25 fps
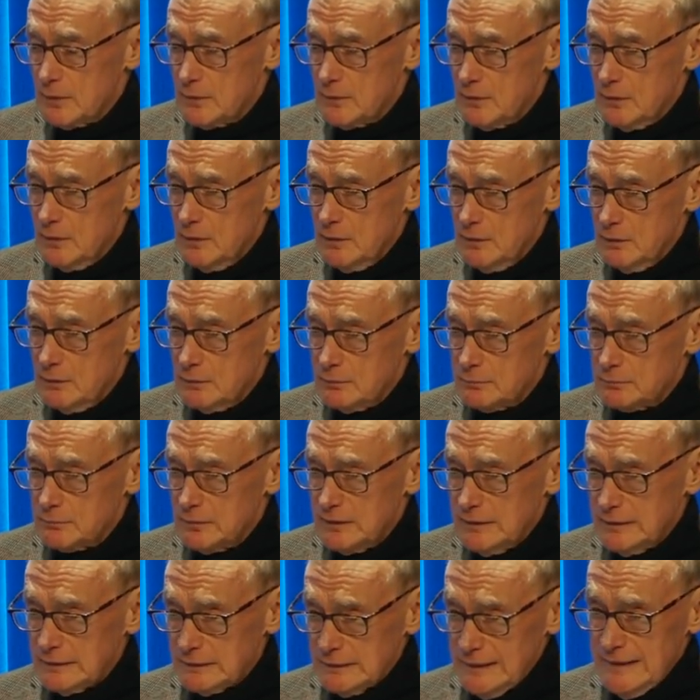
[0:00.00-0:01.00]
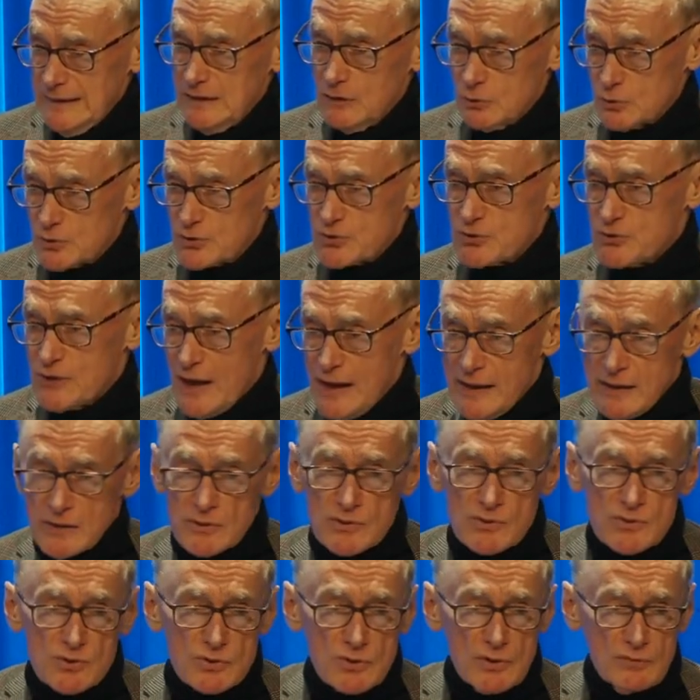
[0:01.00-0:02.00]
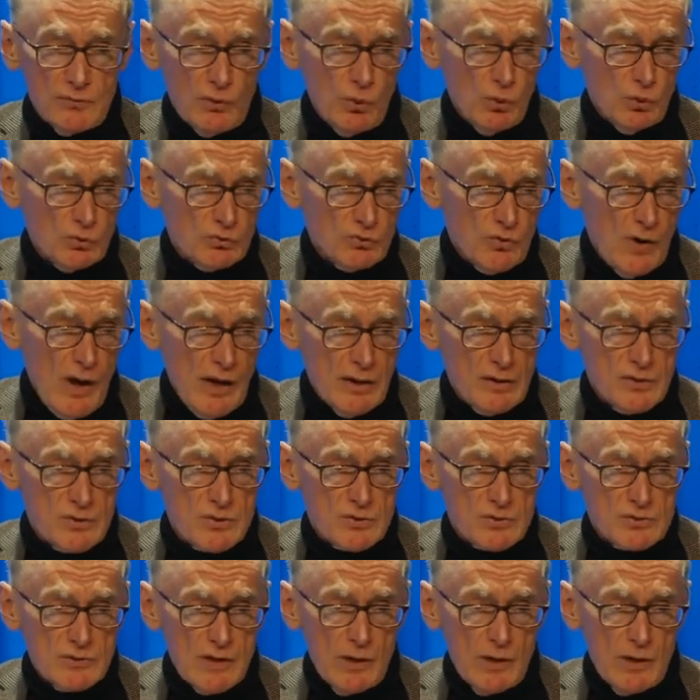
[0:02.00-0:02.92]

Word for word: the illegal status of all drugs,